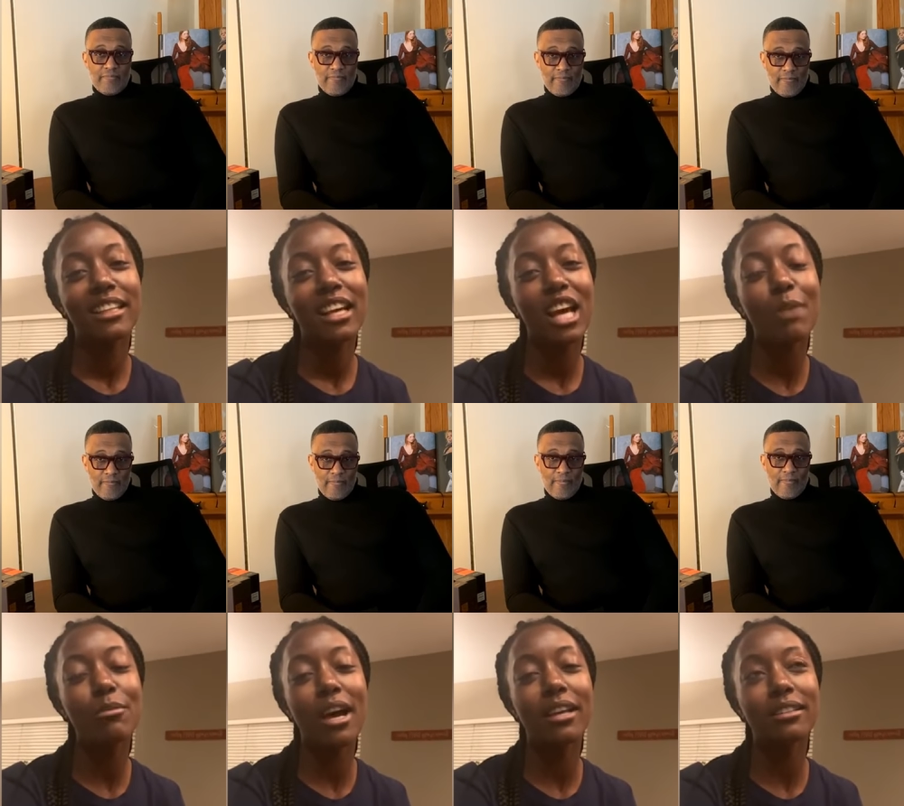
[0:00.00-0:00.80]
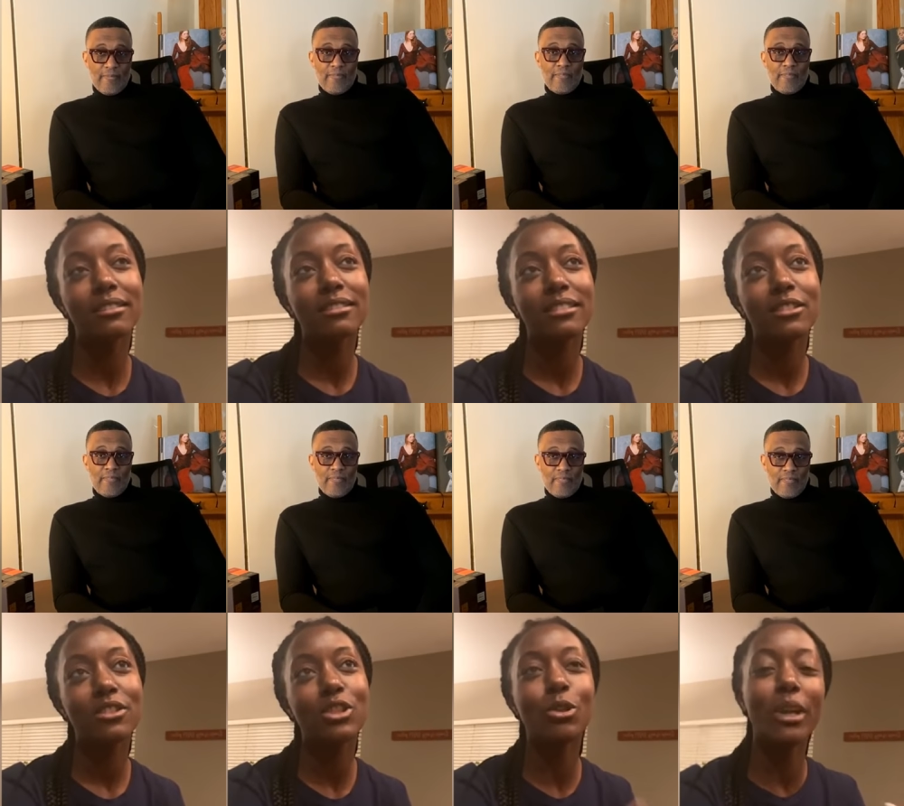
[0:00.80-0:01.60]
Speaker 1: I'm not
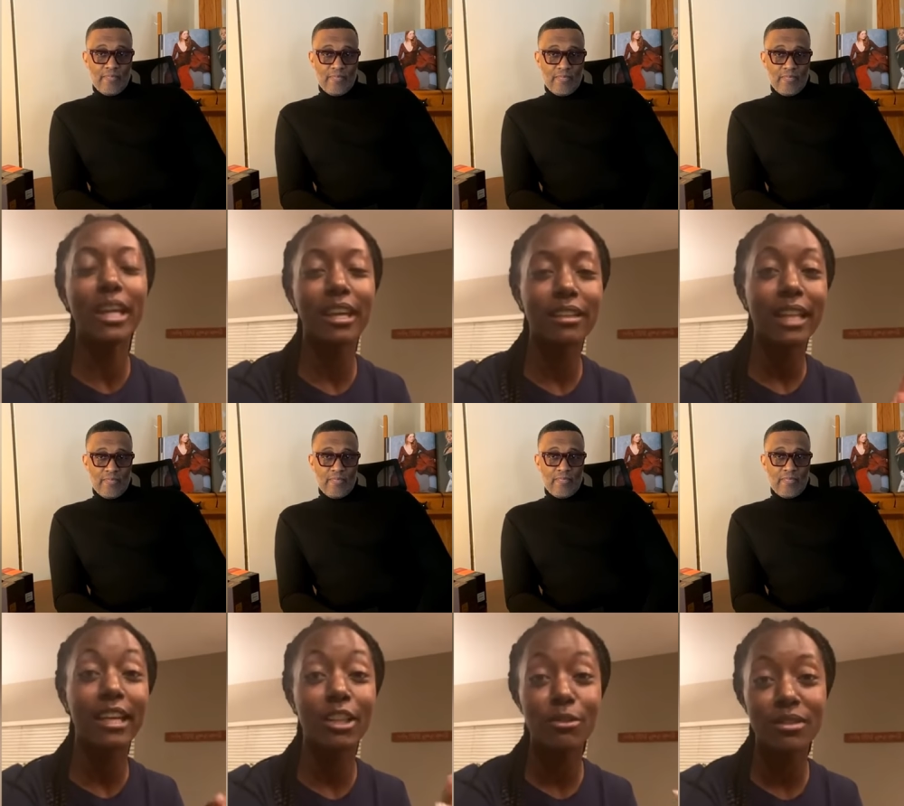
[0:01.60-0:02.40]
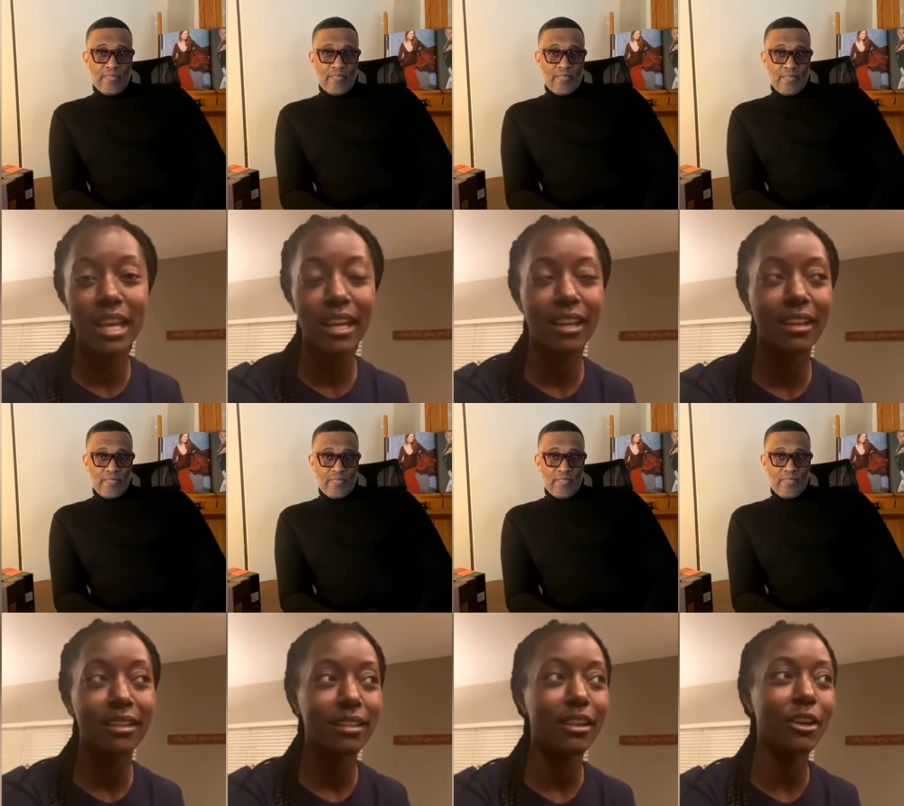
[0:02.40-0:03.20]
doing like you said.
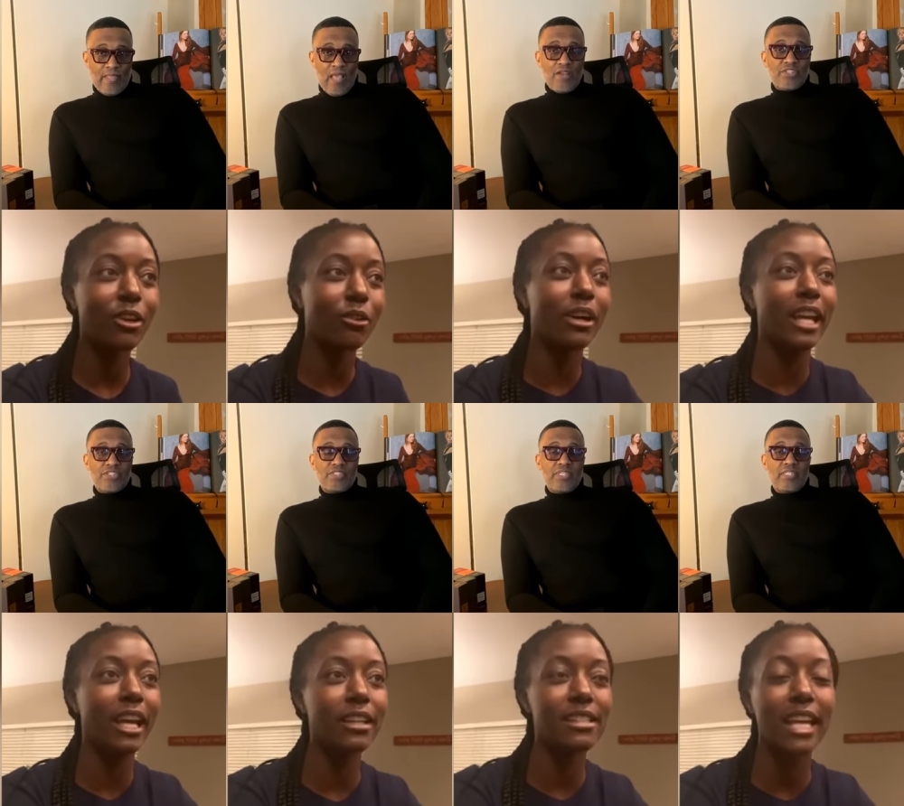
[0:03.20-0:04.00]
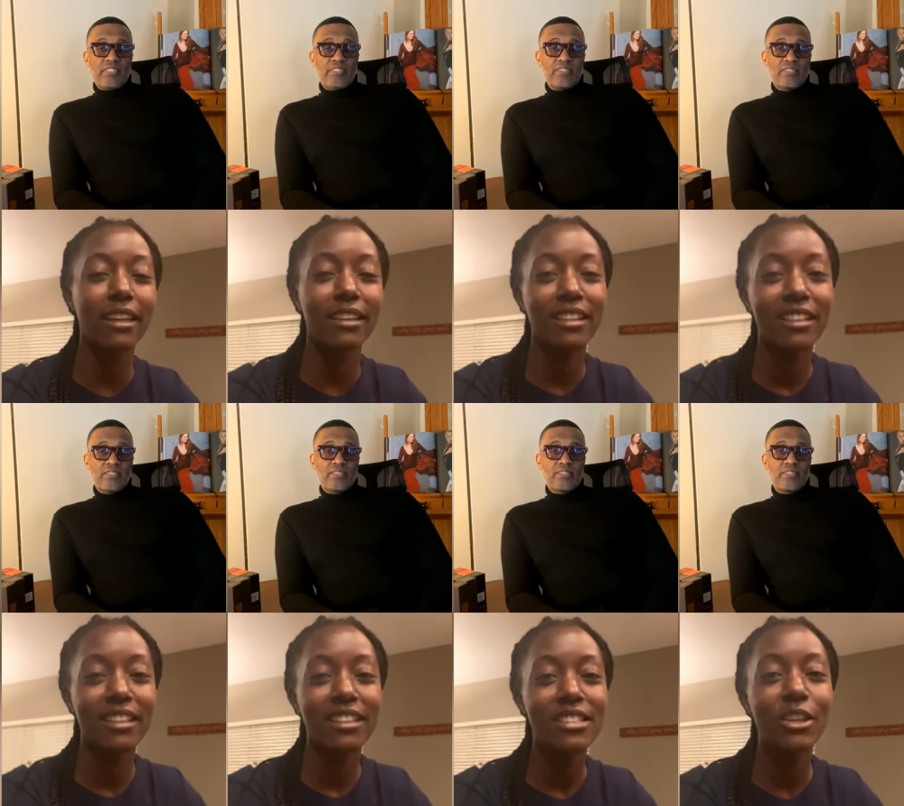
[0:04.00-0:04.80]
Oh, How old your son? Like,
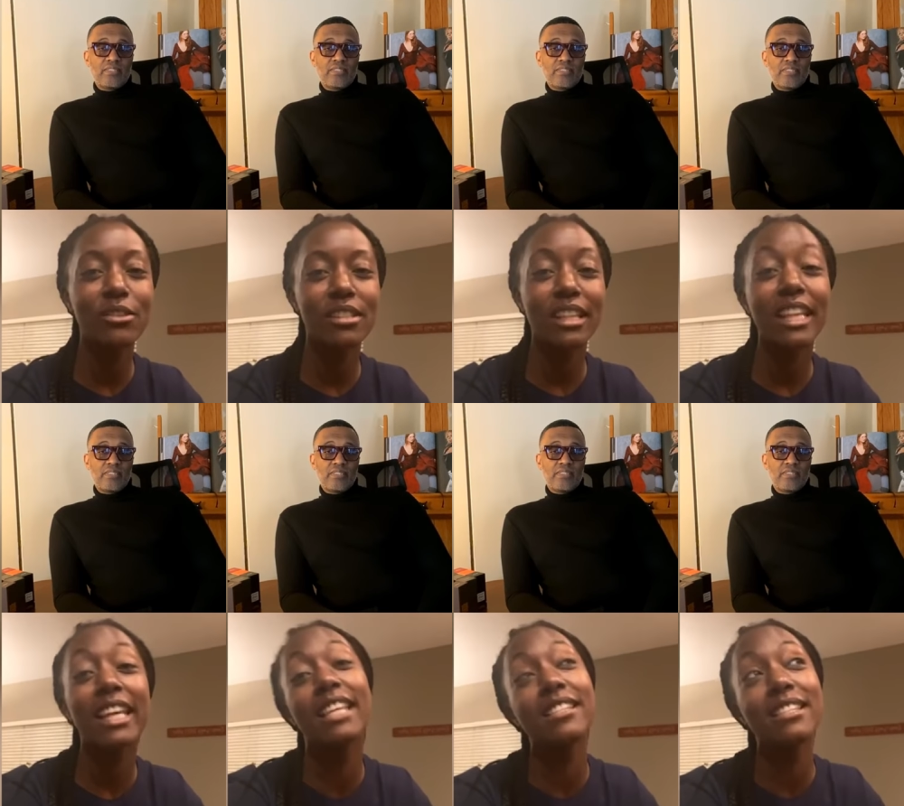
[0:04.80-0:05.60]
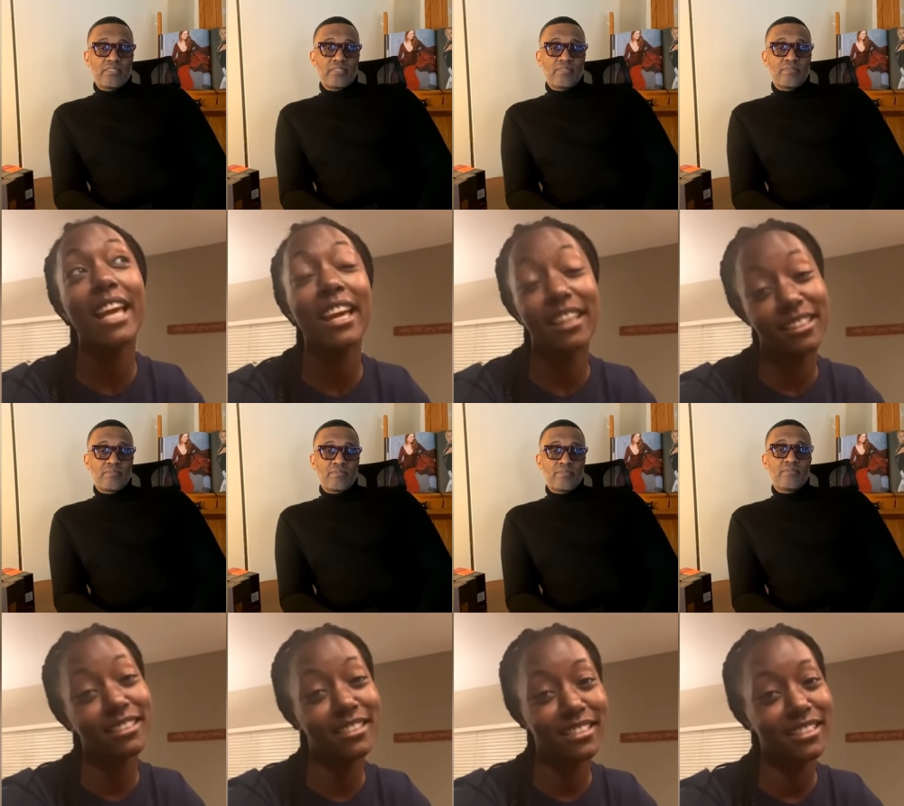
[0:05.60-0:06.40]
so he's, he's 8
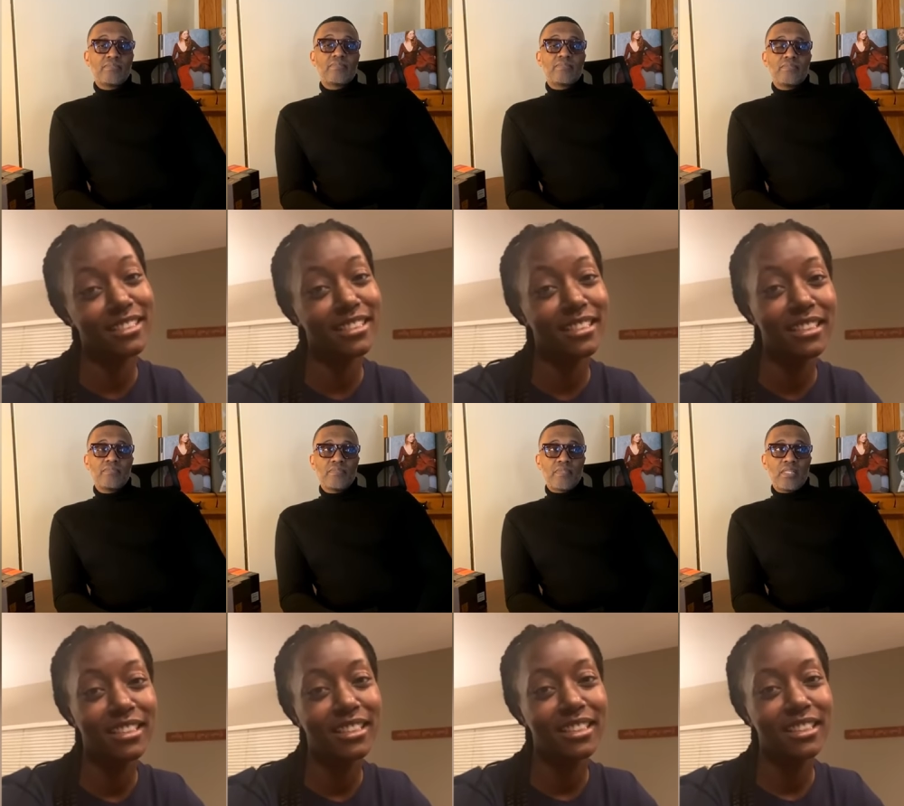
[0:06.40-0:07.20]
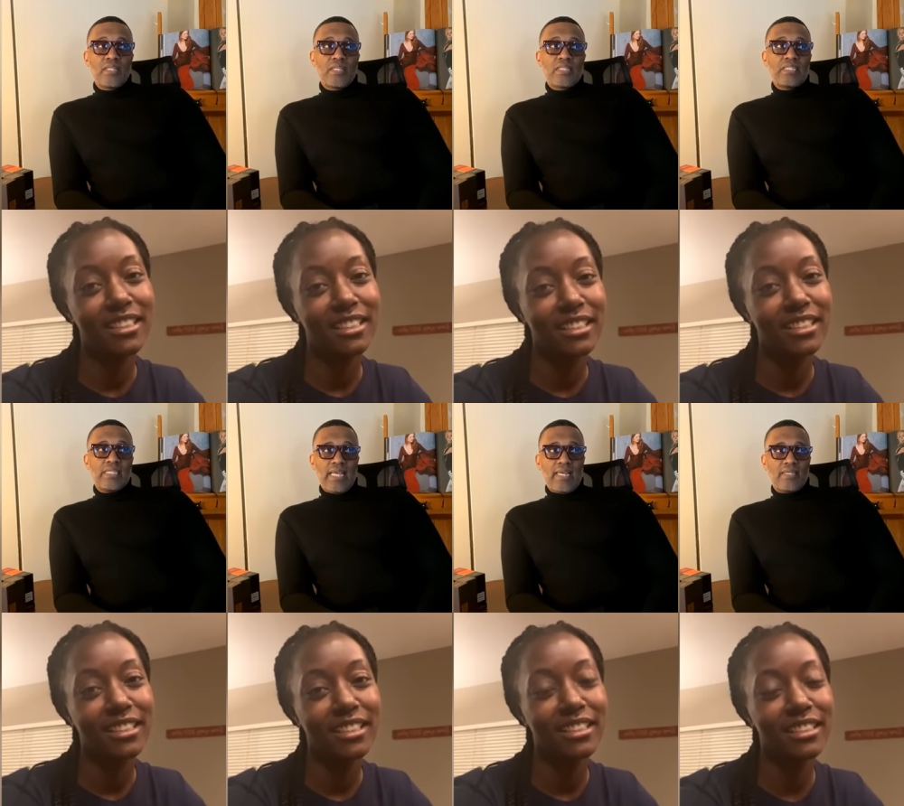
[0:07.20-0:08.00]
mm-hmm.
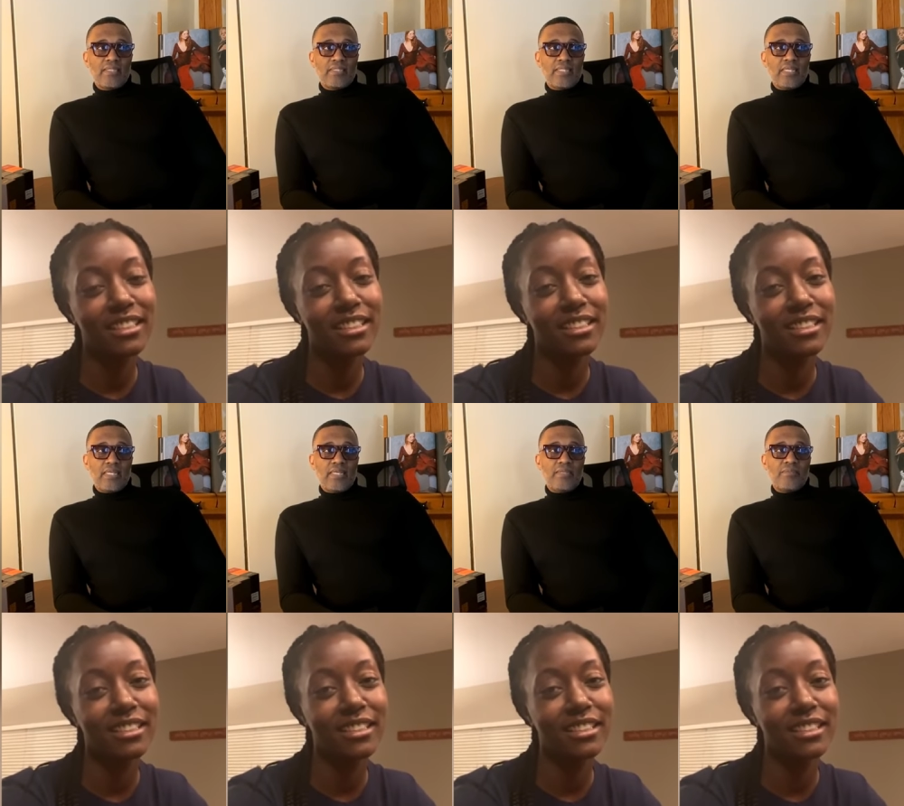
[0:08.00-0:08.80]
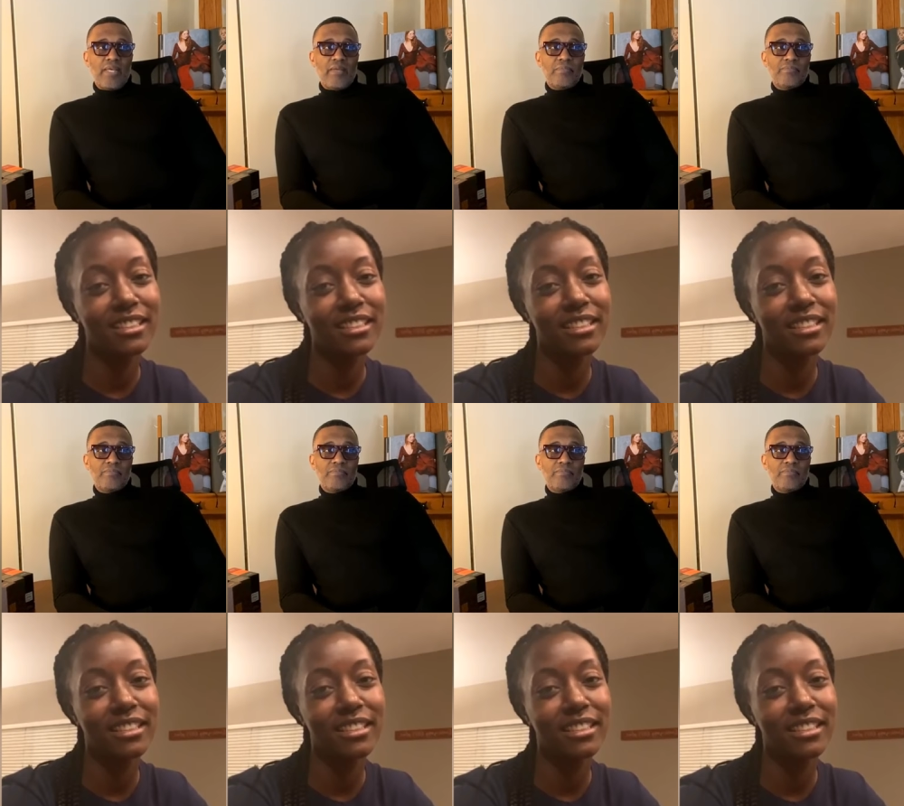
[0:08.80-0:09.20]
Yeah uh, ma'am.